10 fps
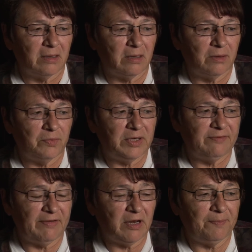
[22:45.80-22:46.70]
uh, we
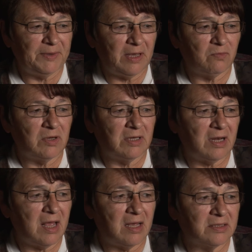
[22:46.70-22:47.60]
developed that one
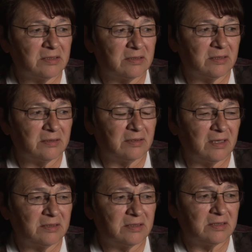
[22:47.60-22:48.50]
class
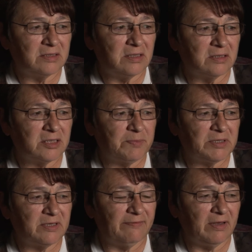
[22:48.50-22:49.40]
that just deals
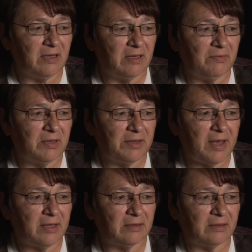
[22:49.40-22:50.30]
specifically with
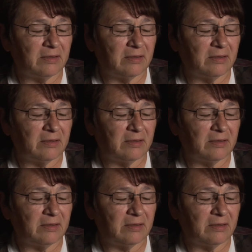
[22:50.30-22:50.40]
that.